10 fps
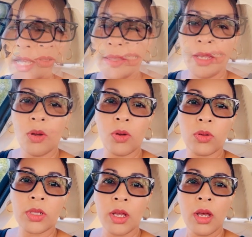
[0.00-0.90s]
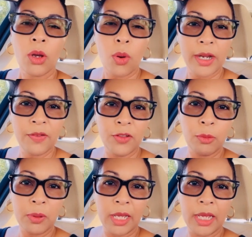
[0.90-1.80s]
And they hold quite a few
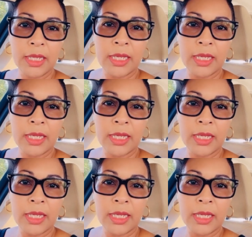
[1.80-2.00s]
plants.